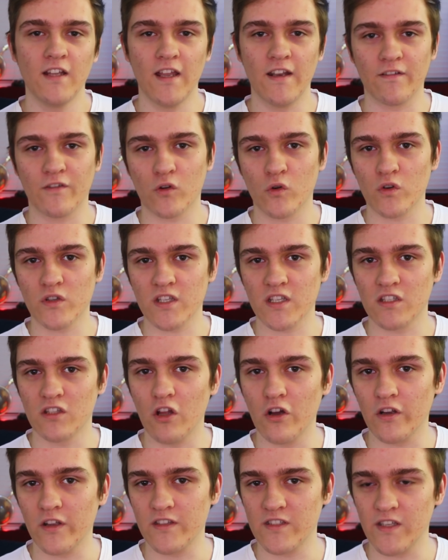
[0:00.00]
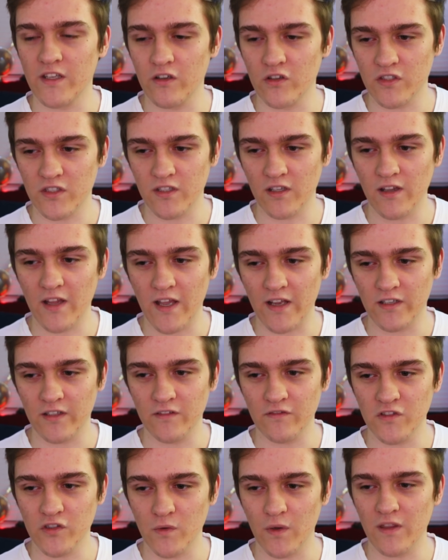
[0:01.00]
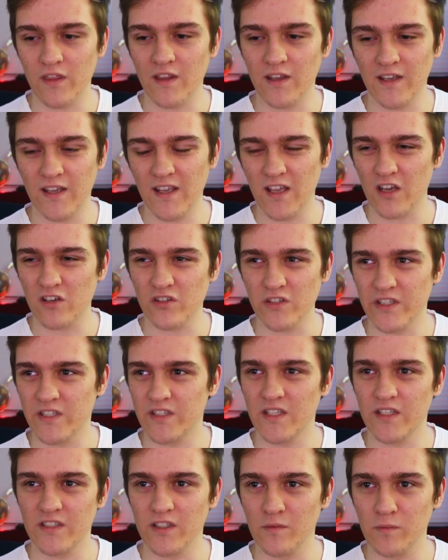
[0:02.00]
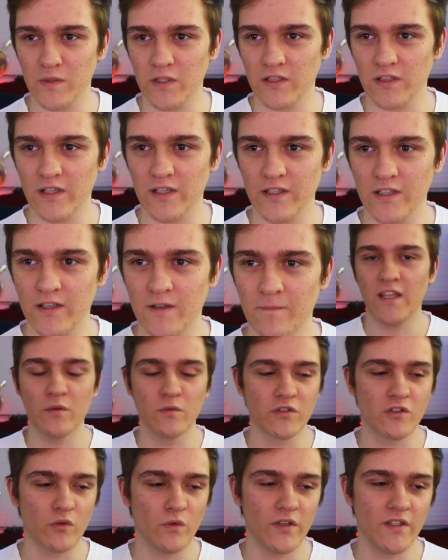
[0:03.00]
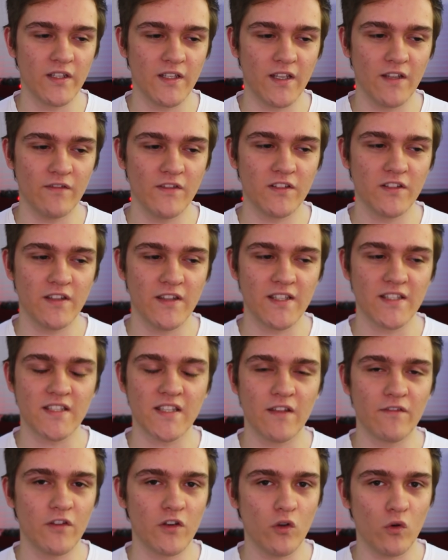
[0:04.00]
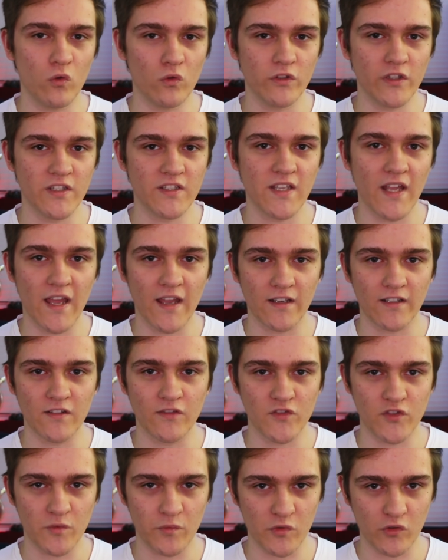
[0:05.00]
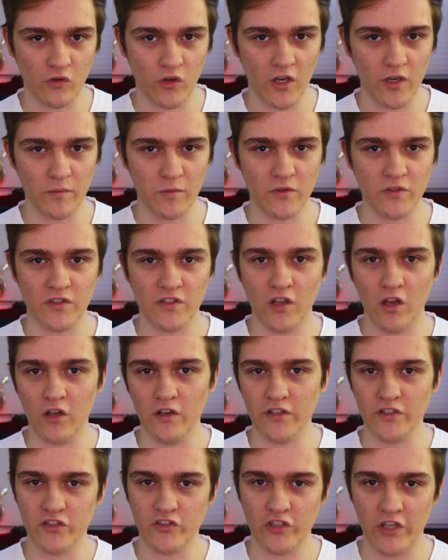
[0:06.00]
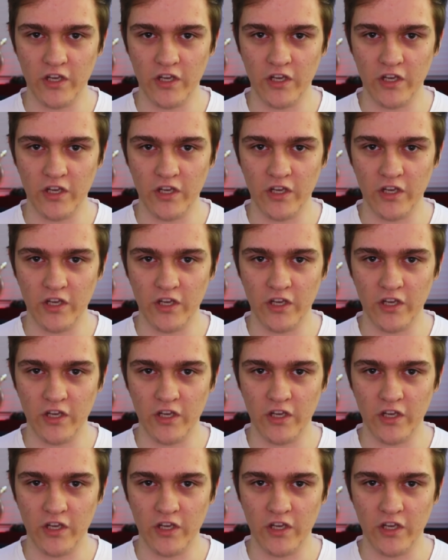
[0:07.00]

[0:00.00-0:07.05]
And of course, as long as they are still active. So I think he actually said something like he was going to give it to the seven oldest active subscribers on his